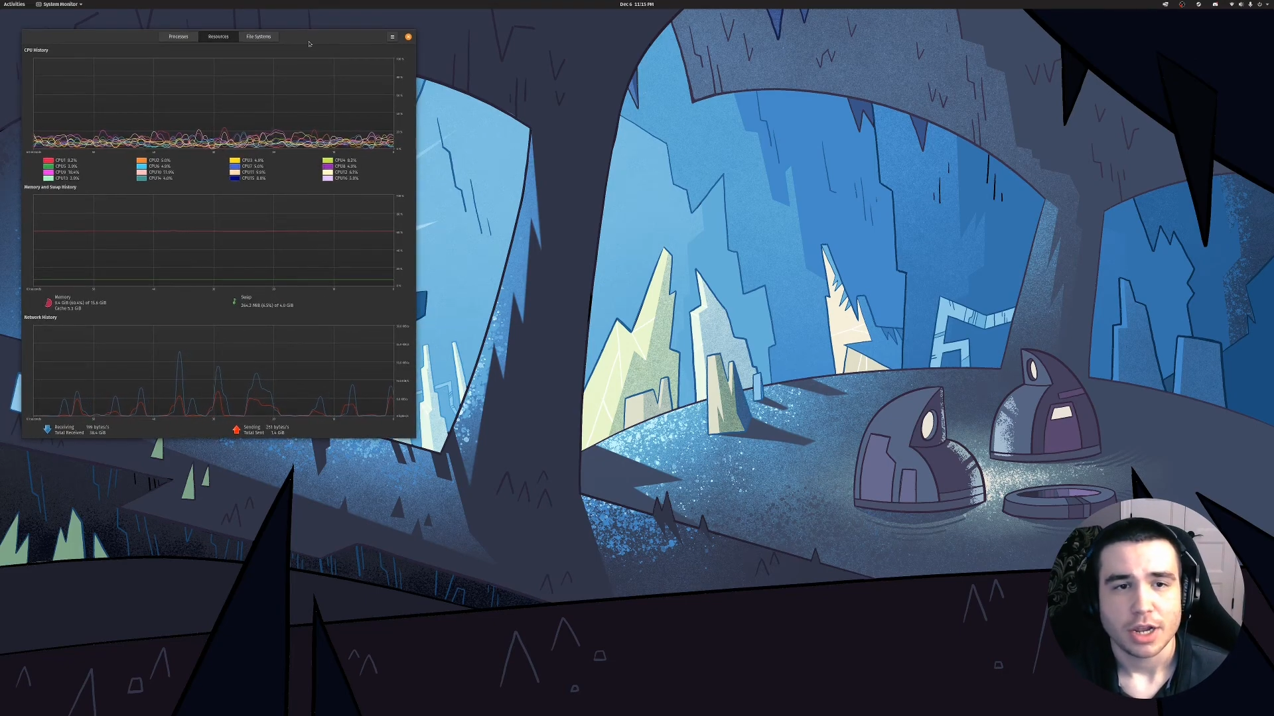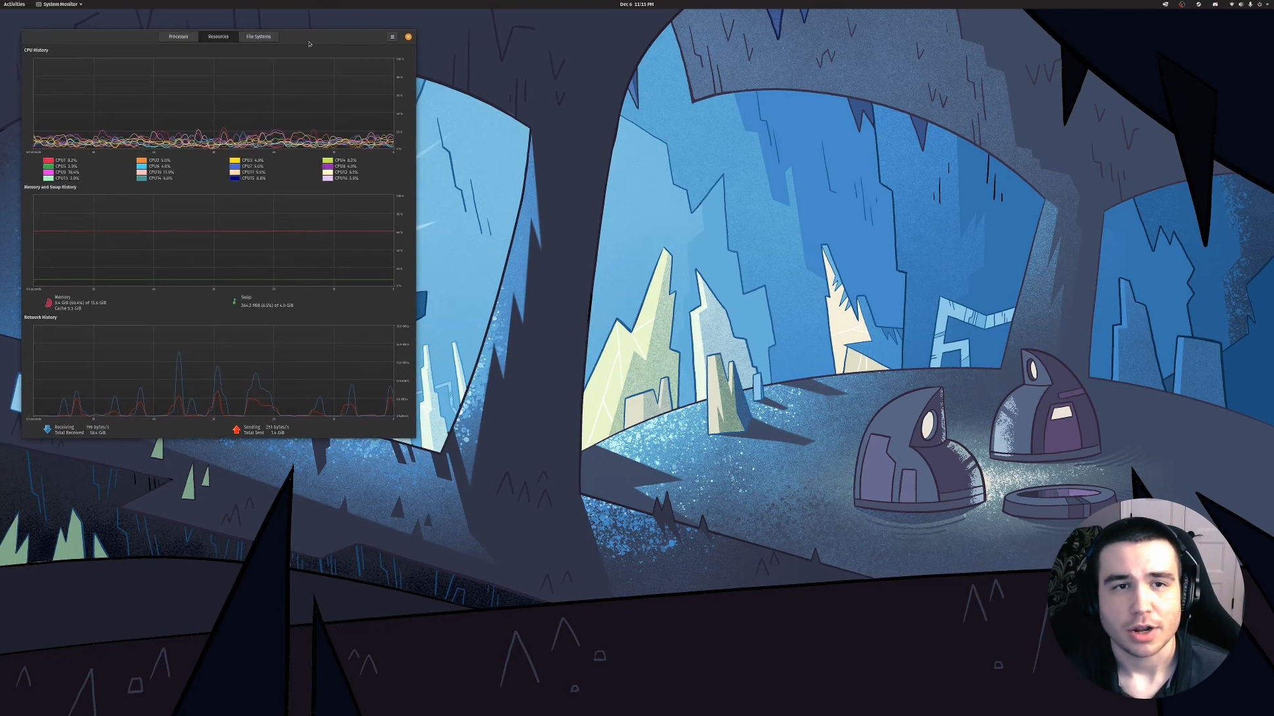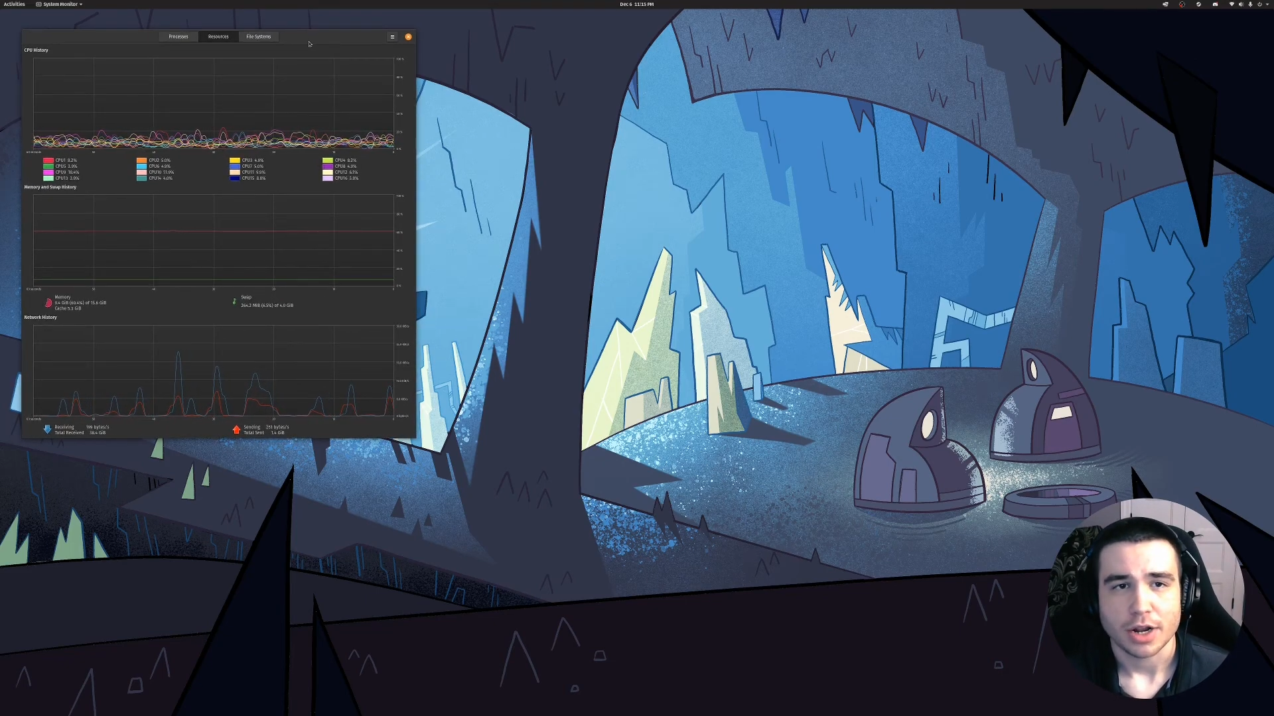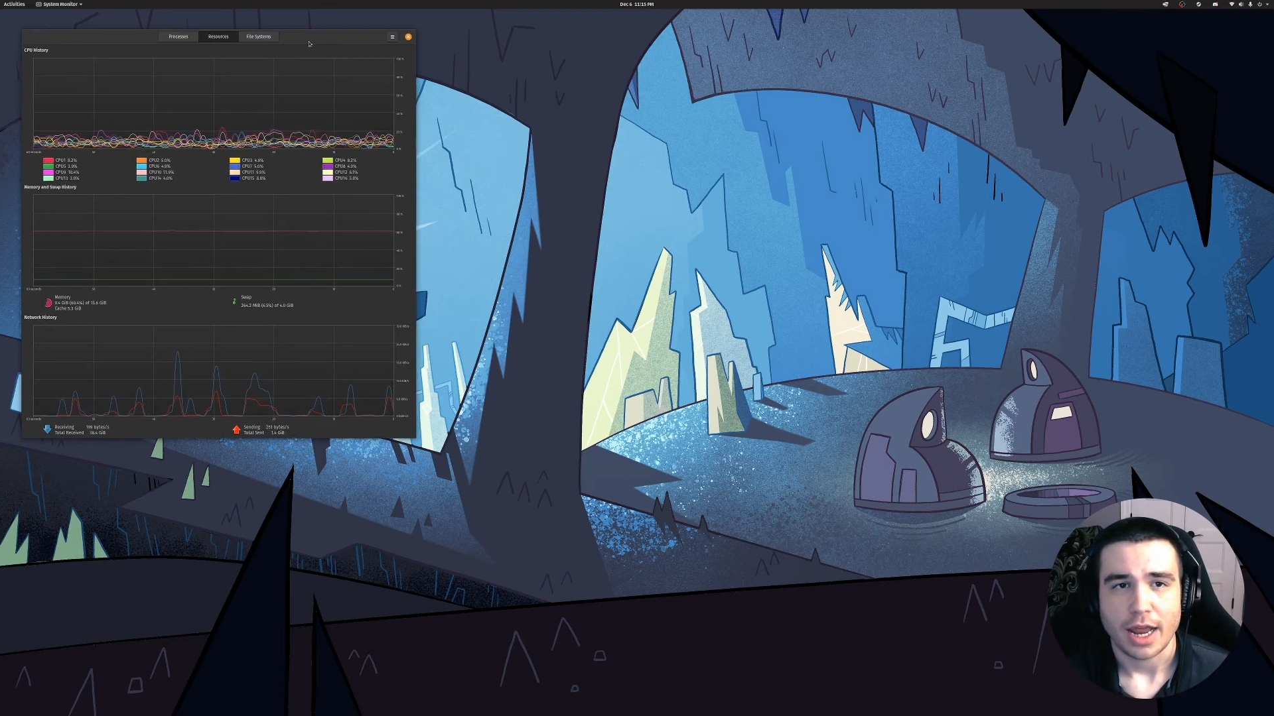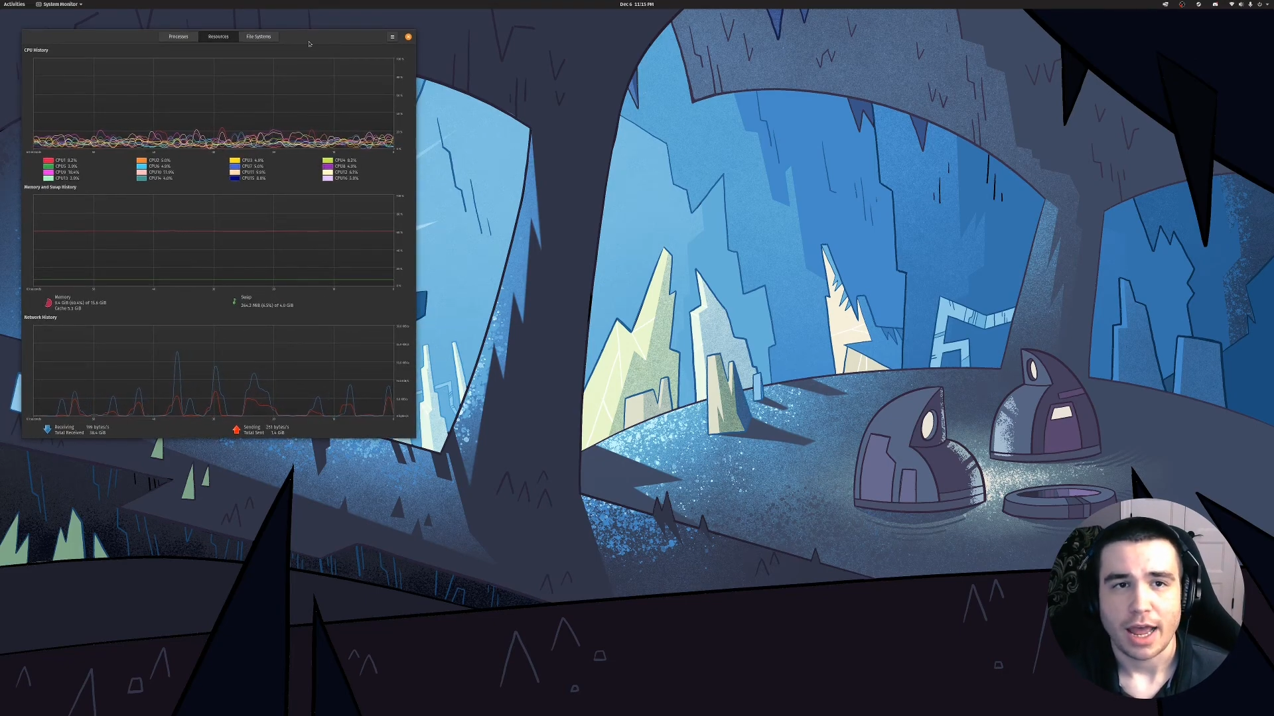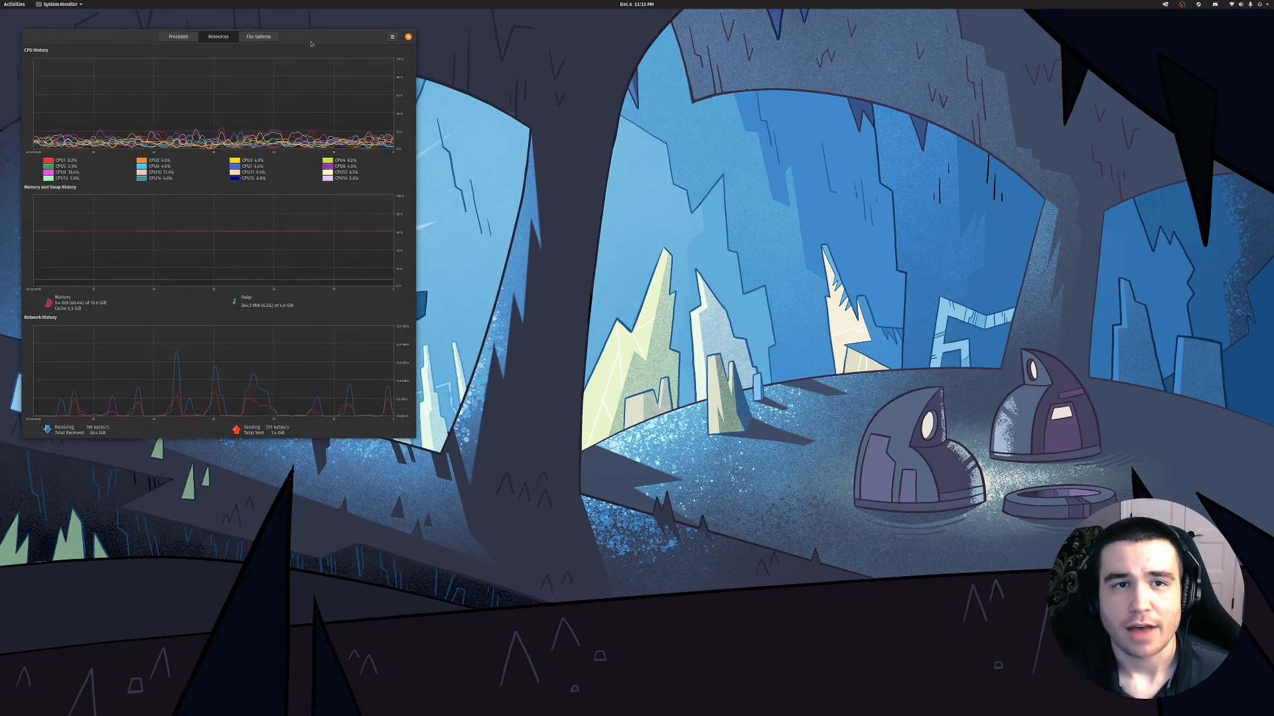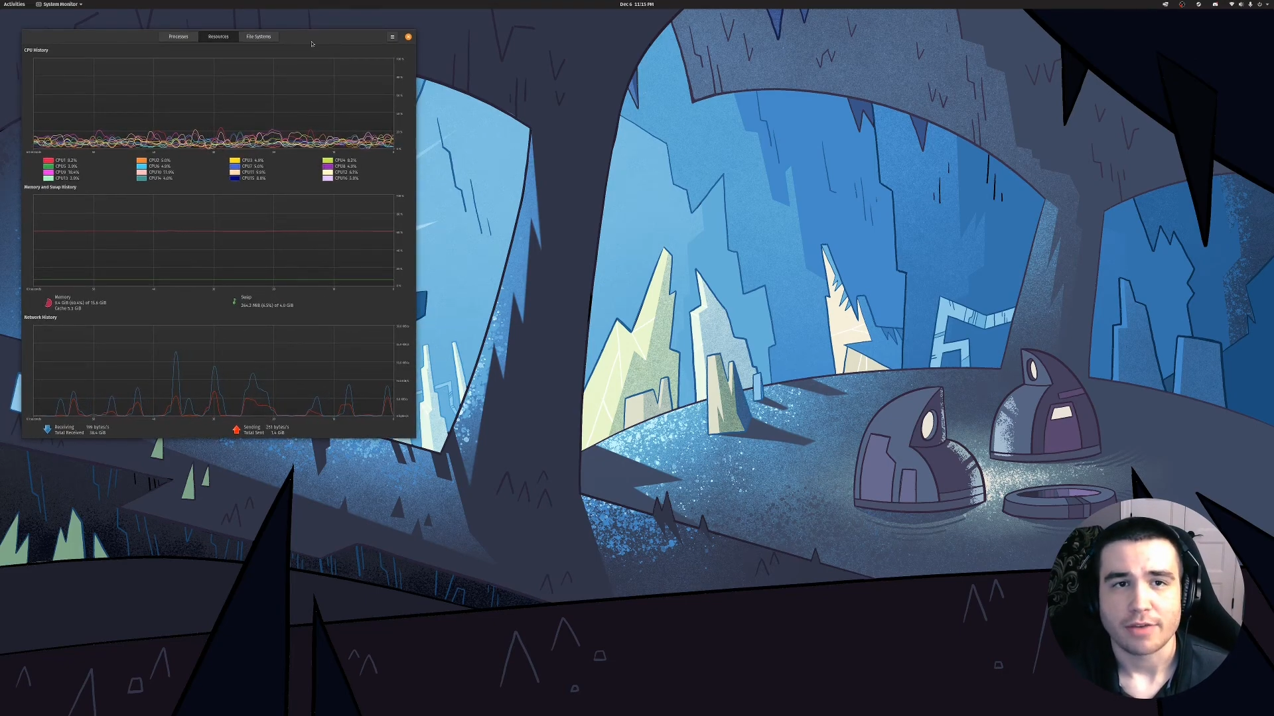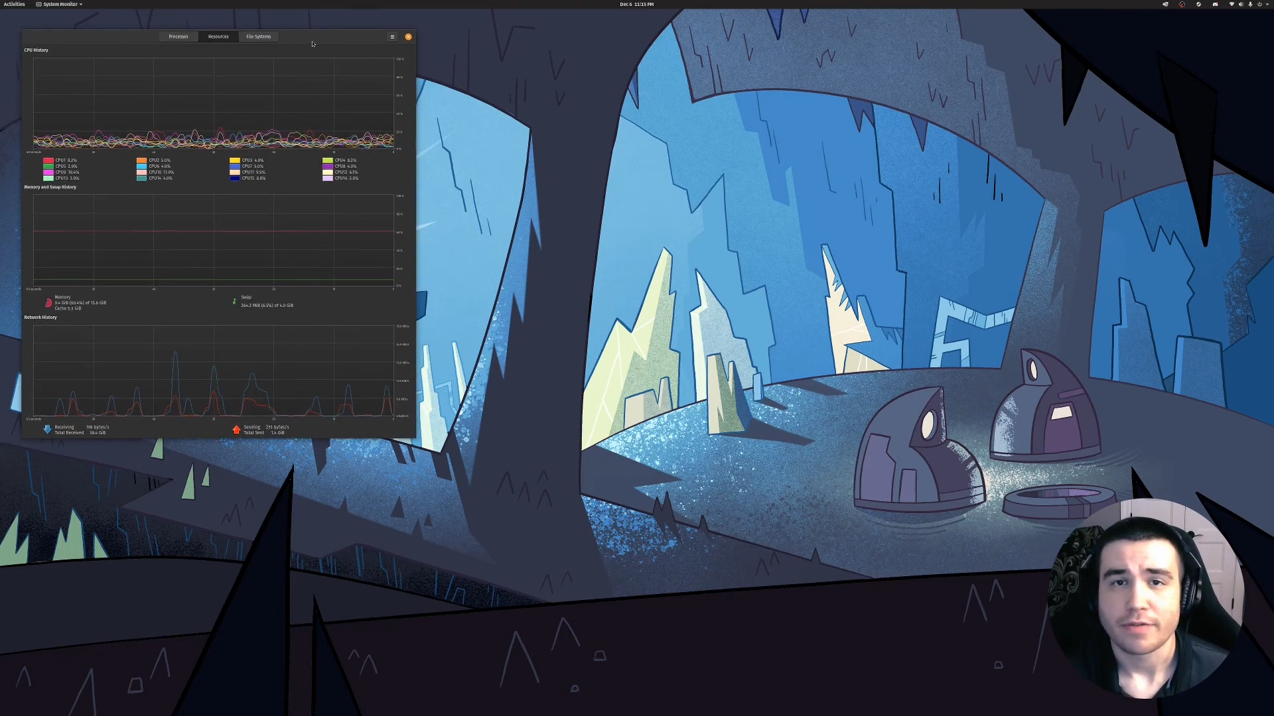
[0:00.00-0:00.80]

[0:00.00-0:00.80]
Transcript: you're going to have